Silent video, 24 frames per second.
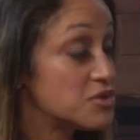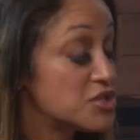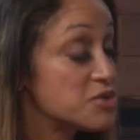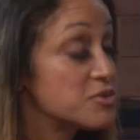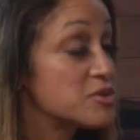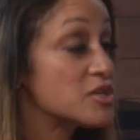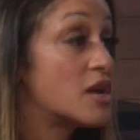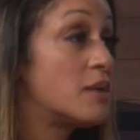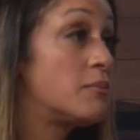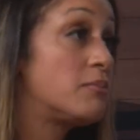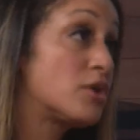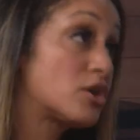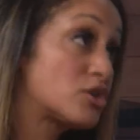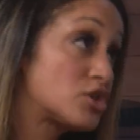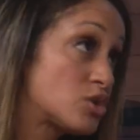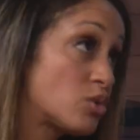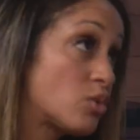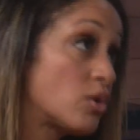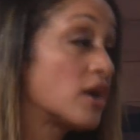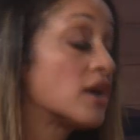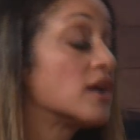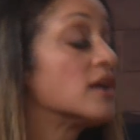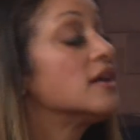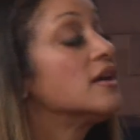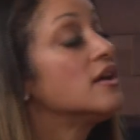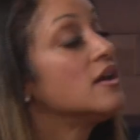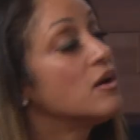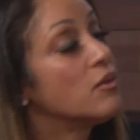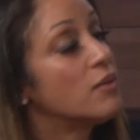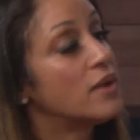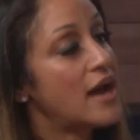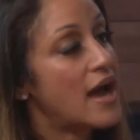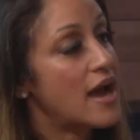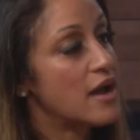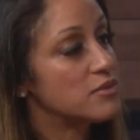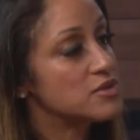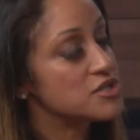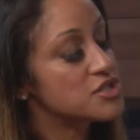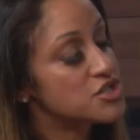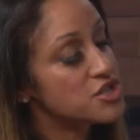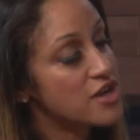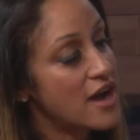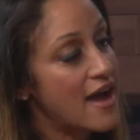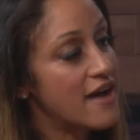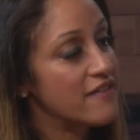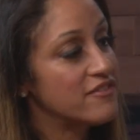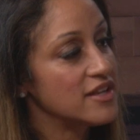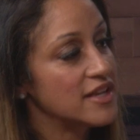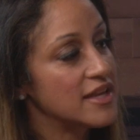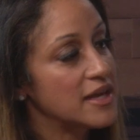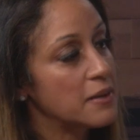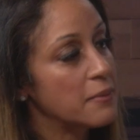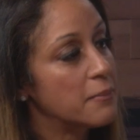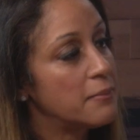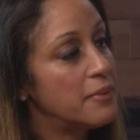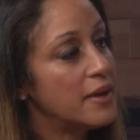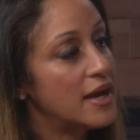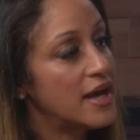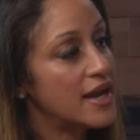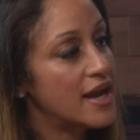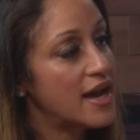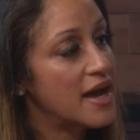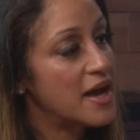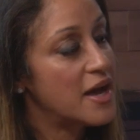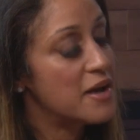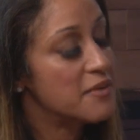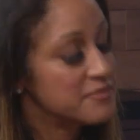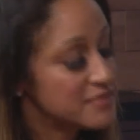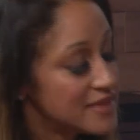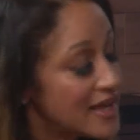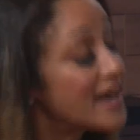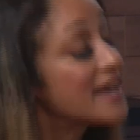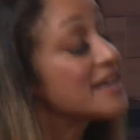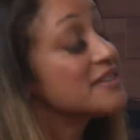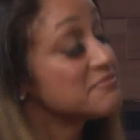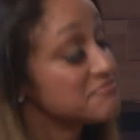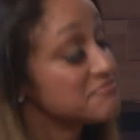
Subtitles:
She was on a book tour when I was traveling, but yeah.